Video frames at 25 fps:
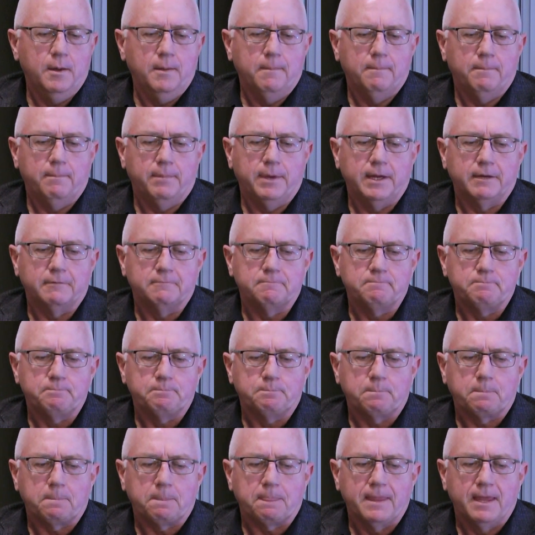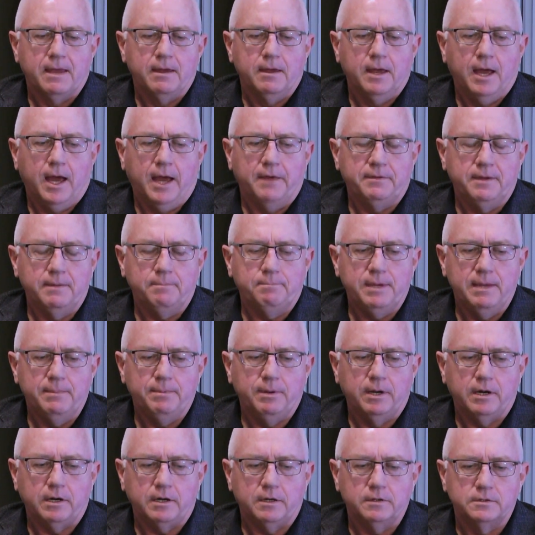But I think people
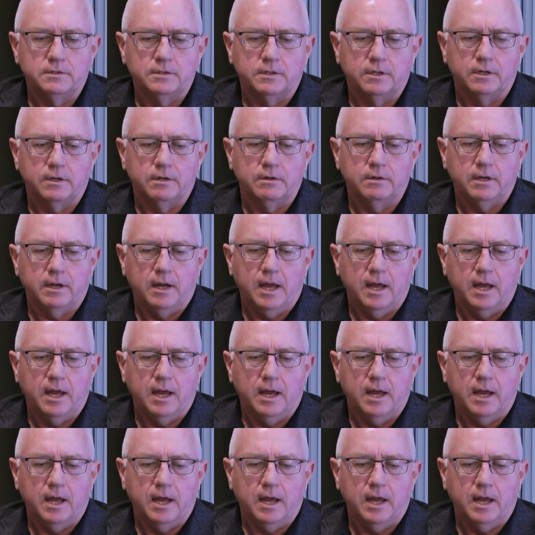are concerned